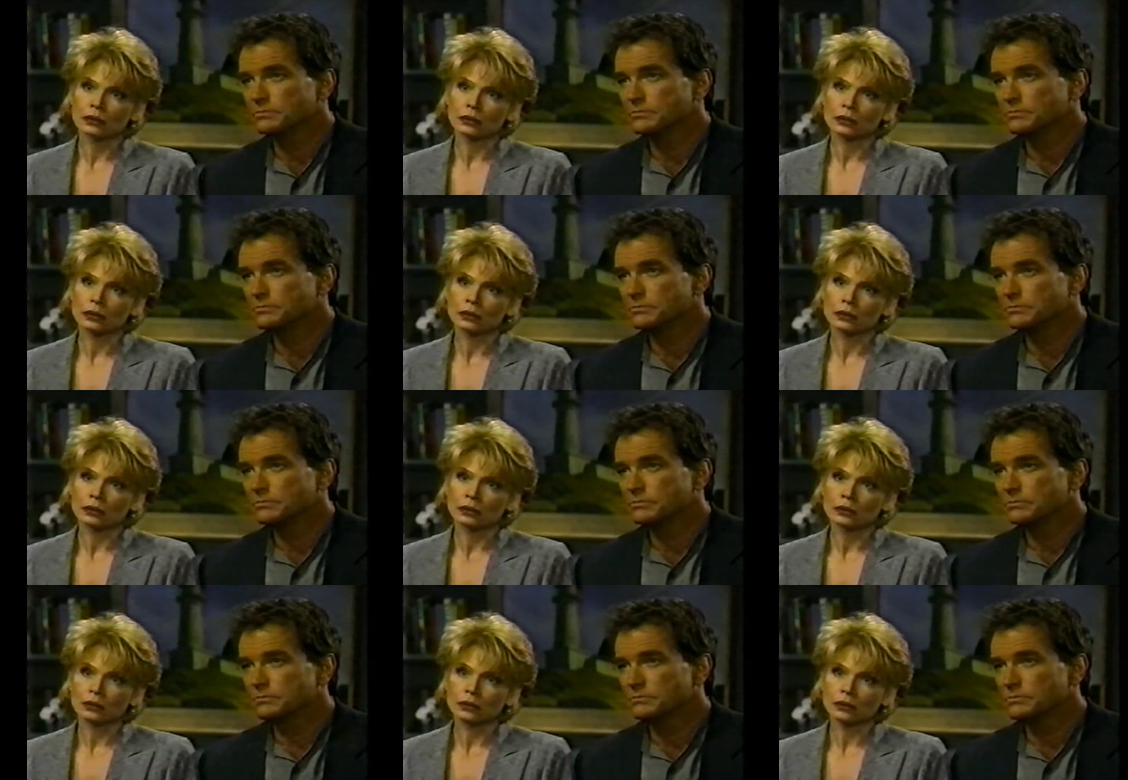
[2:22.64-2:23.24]

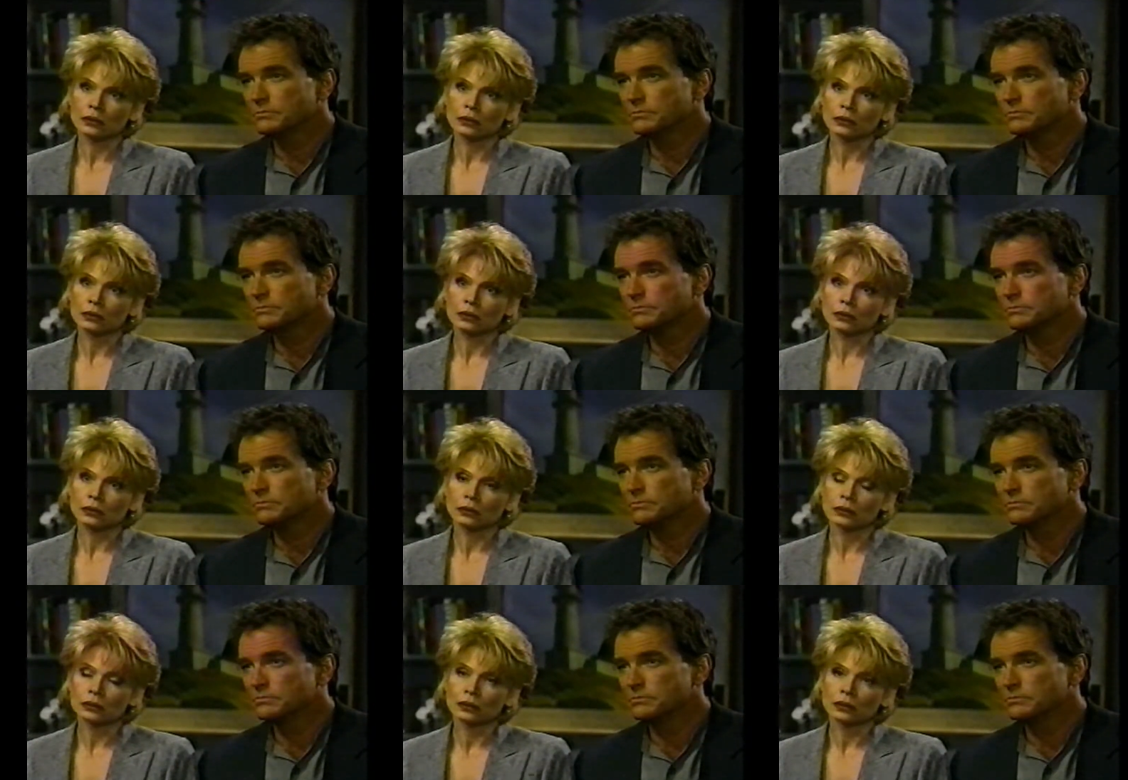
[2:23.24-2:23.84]

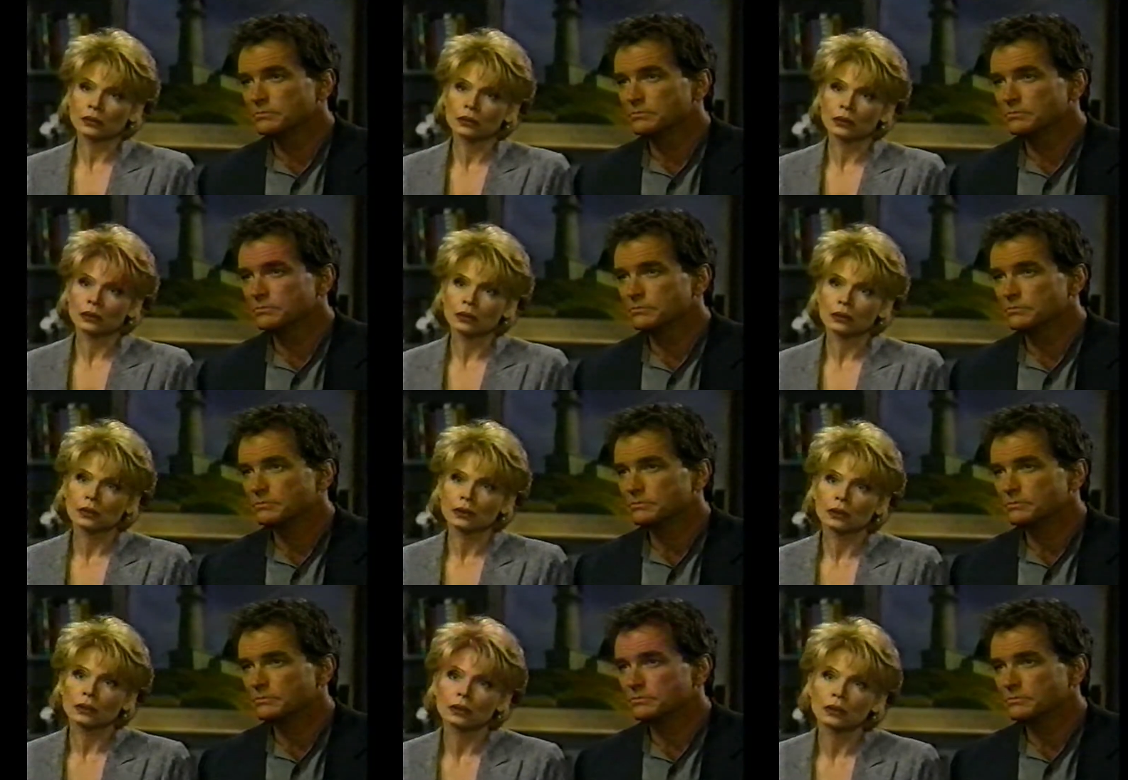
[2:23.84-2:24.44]

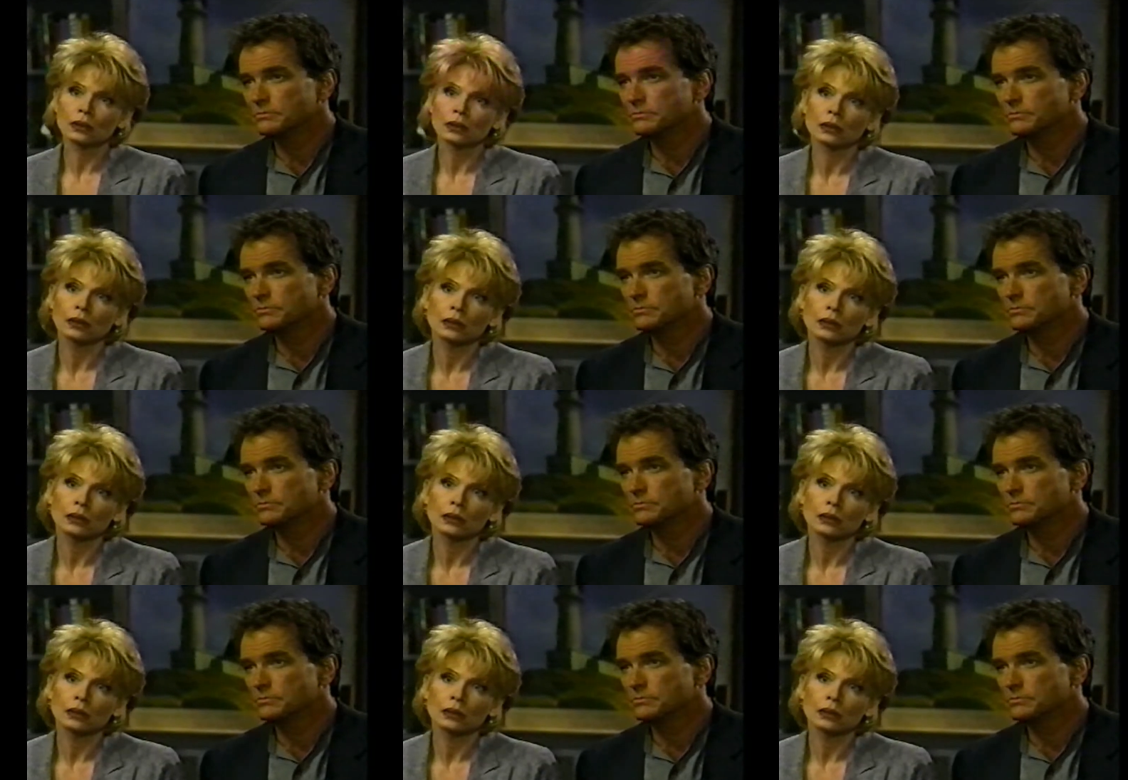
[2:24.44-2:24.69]
(silence)